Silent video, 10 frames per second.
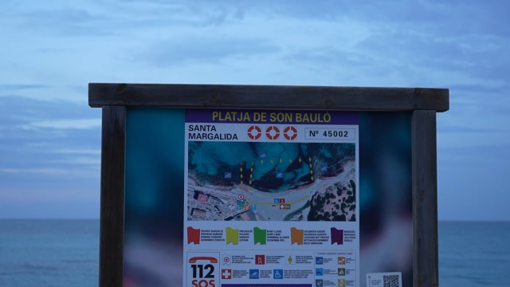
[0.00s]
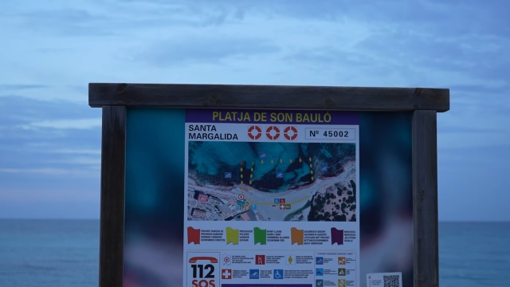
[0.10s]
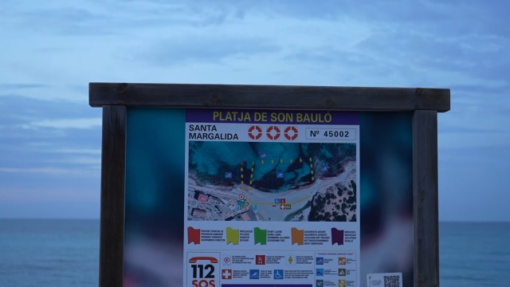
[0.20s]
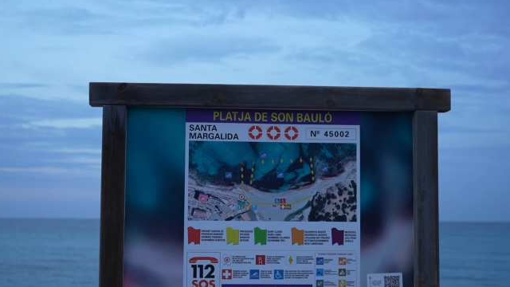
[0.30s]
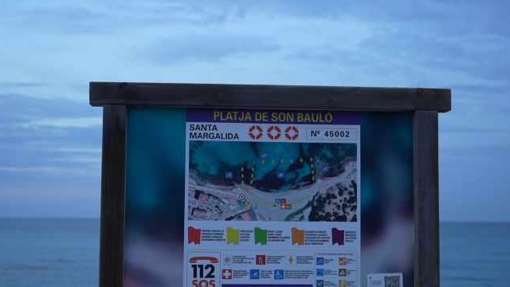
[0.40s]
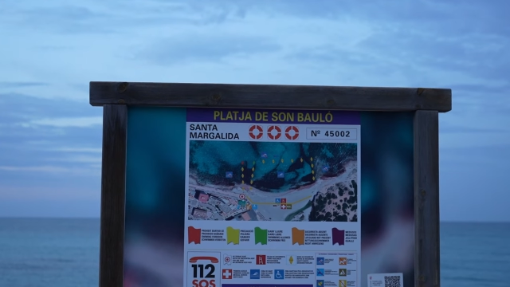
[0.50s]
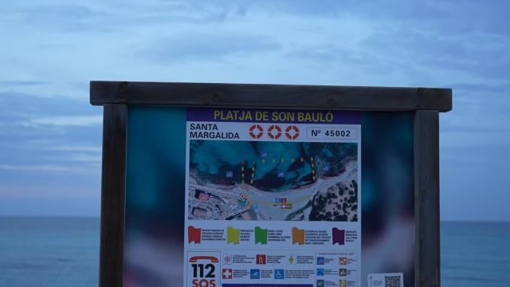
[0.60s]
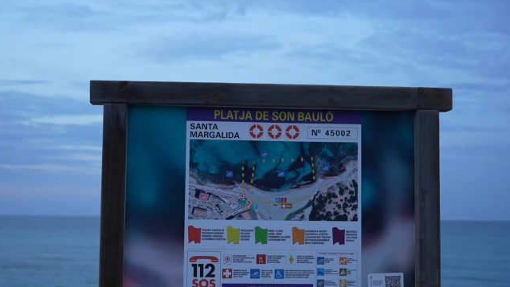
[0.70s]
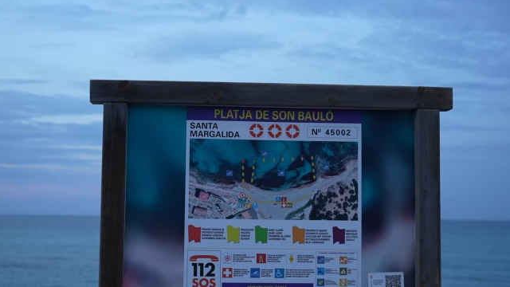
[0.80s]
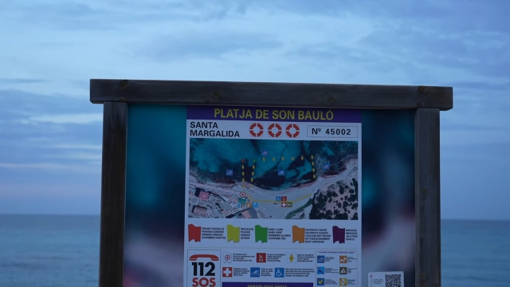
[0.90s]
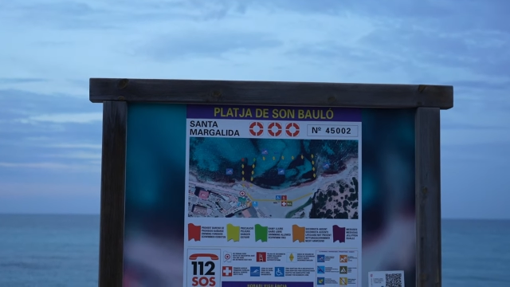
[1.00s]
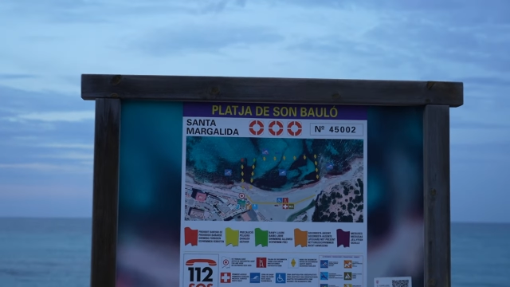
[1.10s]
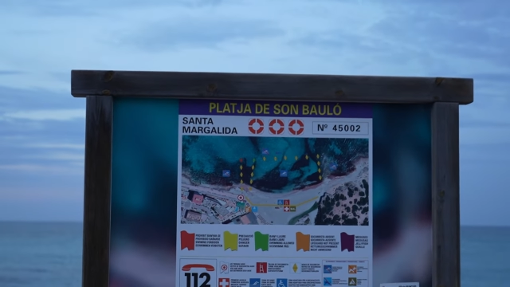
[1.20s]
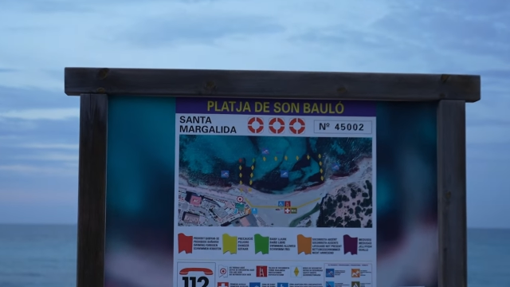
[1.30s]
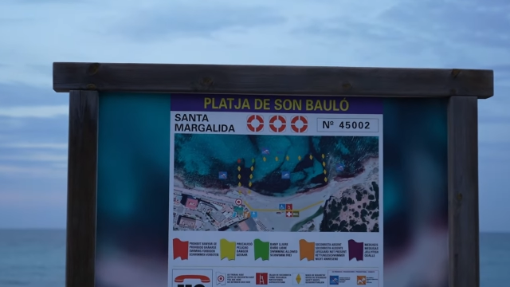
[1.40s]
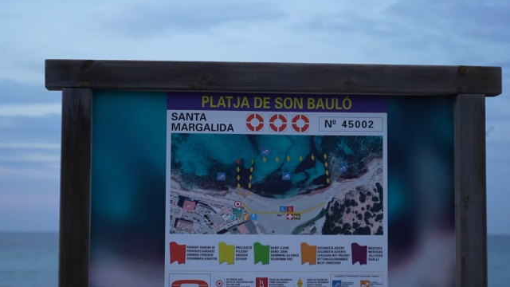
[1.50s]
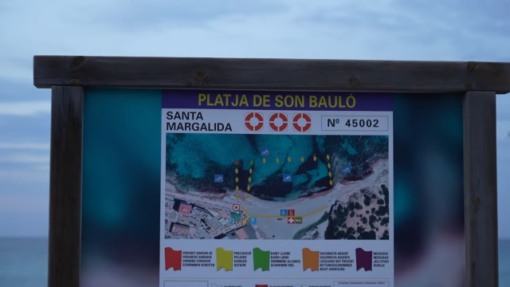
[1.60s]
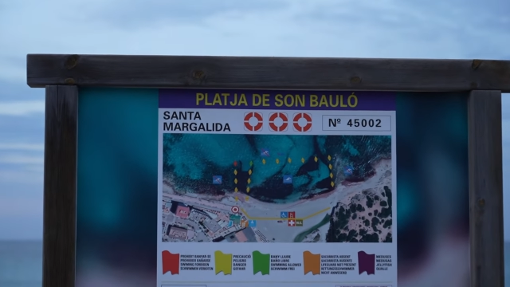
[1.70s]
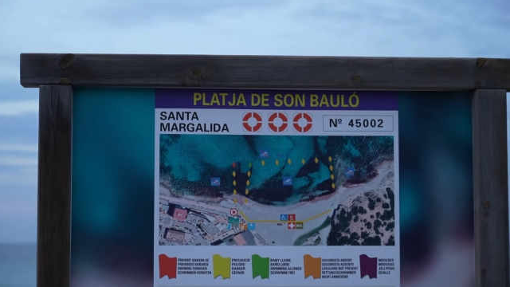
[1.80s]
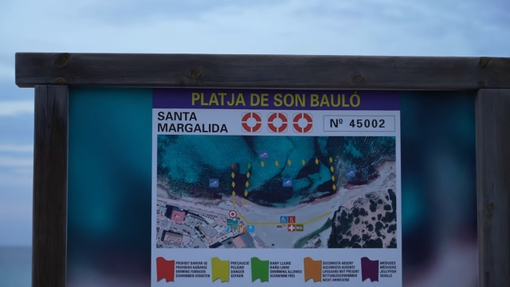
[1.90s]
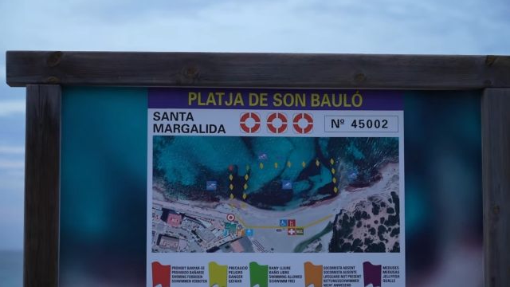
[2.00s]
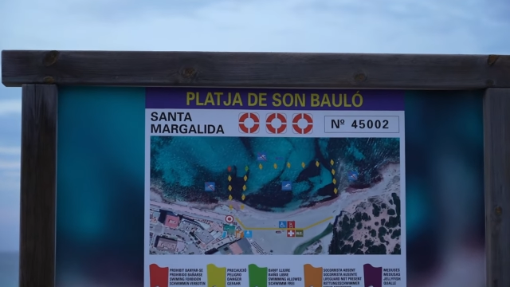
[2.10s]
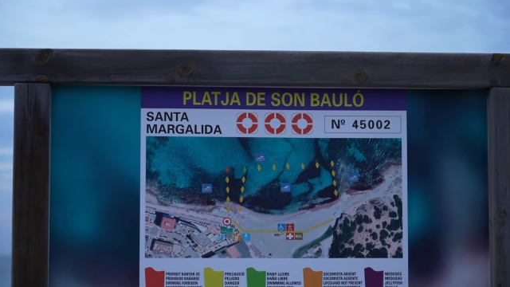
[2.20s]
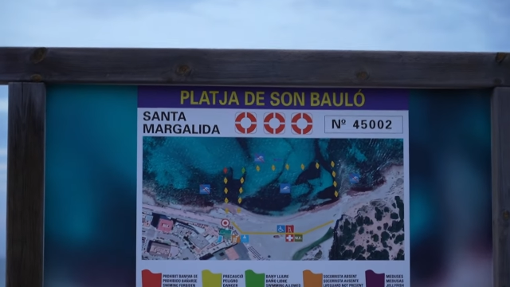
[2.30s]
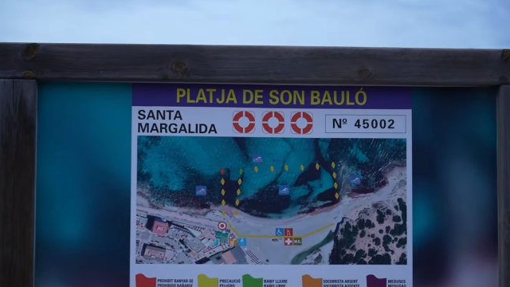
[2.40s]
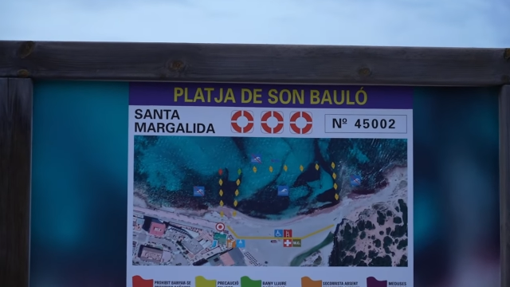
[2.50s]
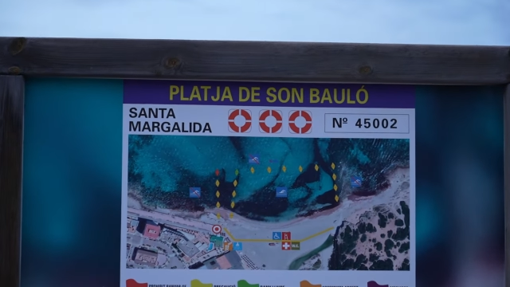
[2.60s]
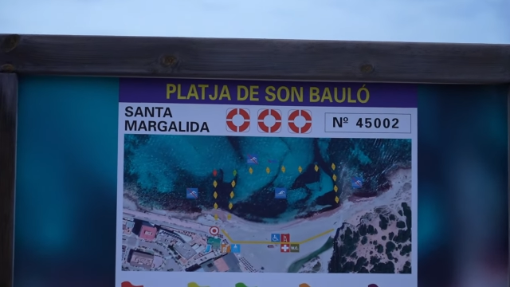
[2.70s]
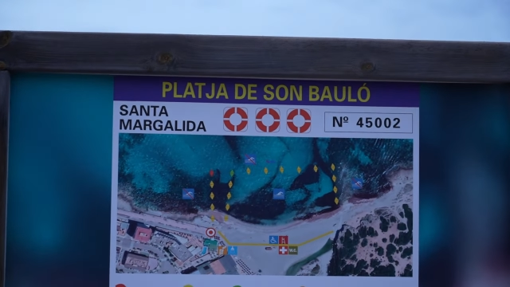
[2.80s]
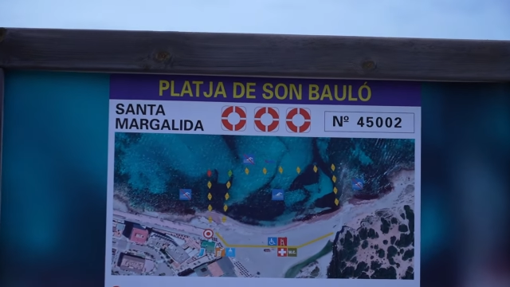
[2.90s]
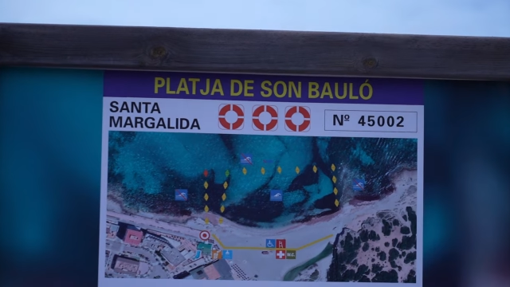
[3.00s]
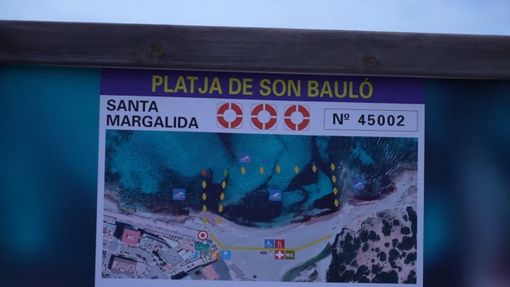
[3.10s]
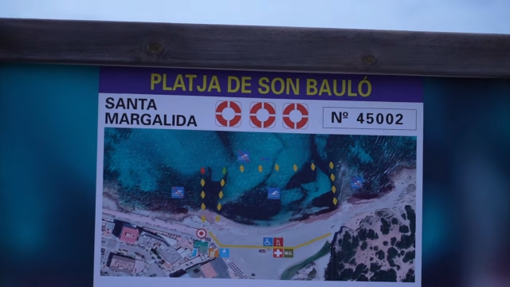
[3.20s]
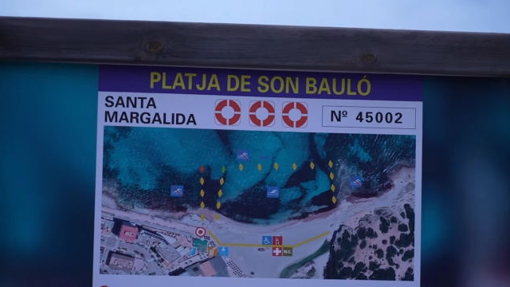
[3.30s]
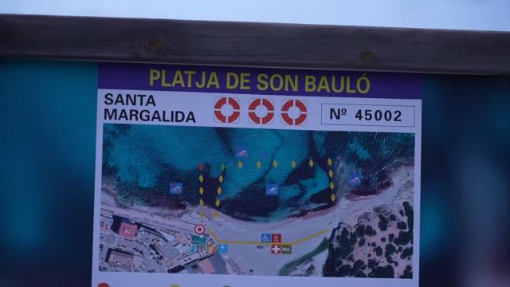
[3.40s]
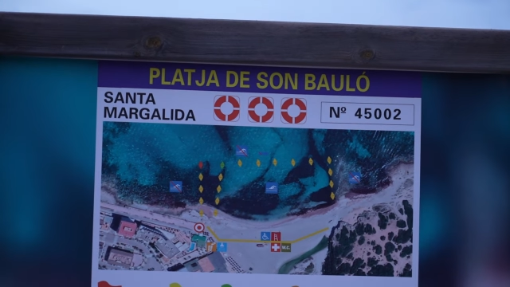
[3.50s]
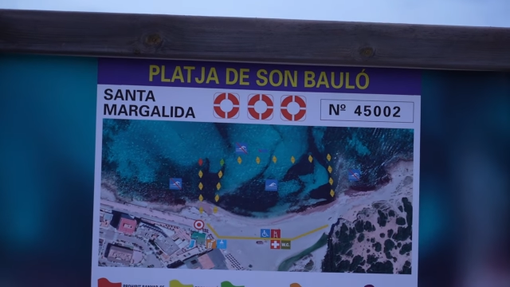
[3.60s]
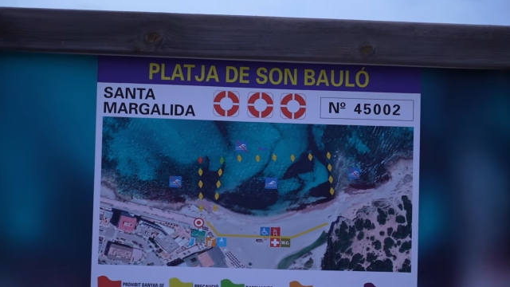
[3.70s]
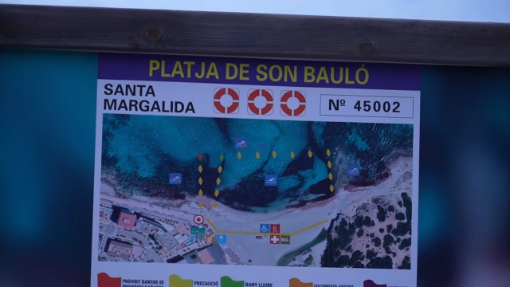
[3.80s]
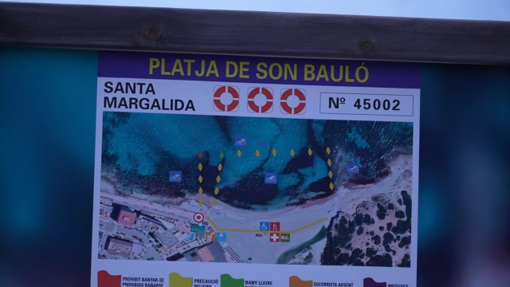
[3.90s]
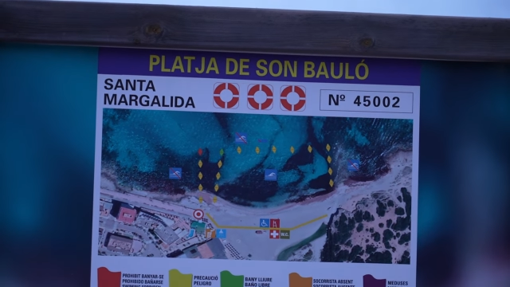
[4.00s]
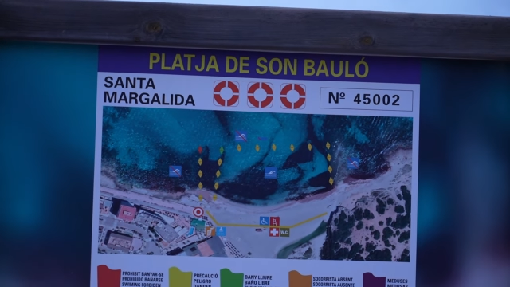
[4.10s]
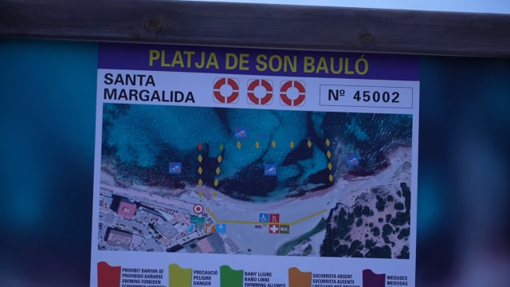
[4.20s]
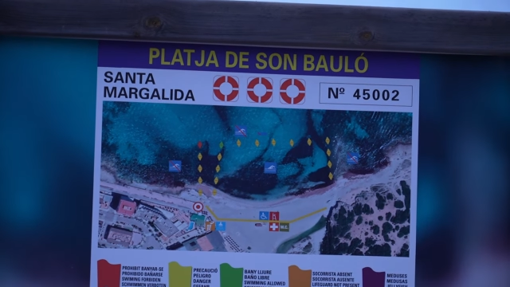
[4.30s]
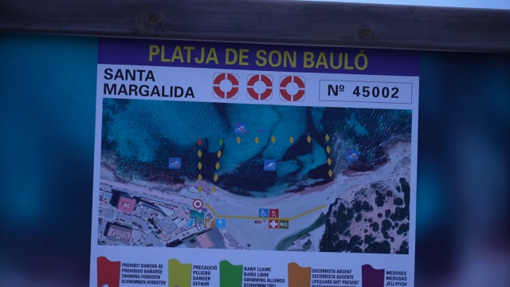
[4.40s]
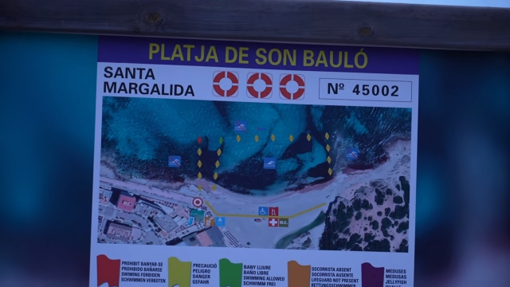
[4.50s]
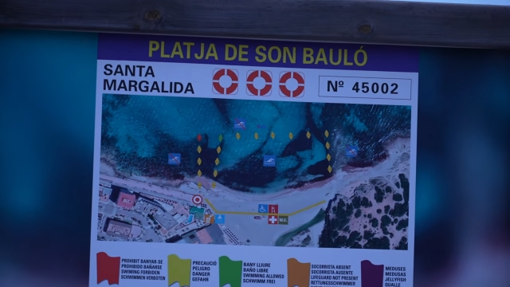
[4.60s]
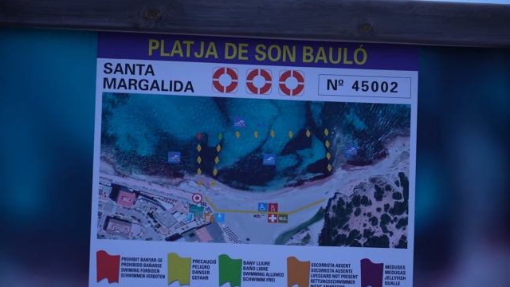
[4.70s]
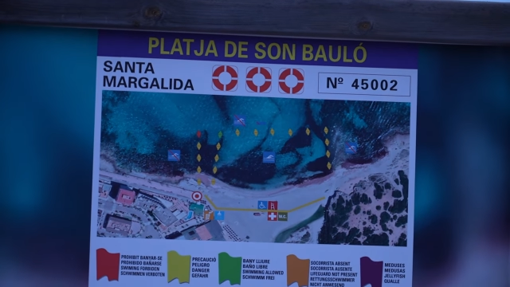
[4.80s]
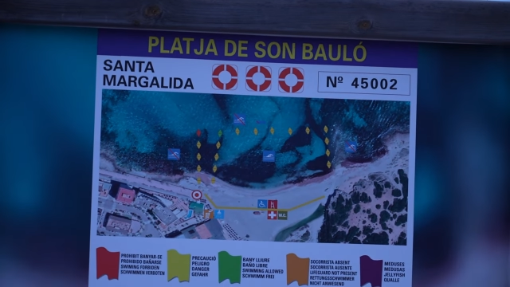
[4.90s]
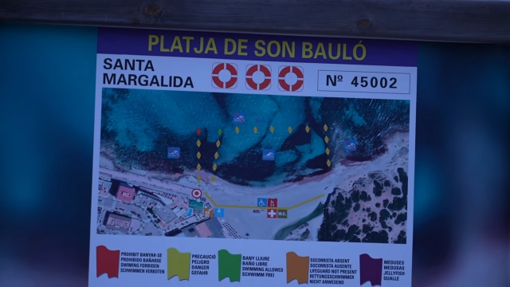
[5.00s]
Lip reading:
Nobody's mouth can be seen.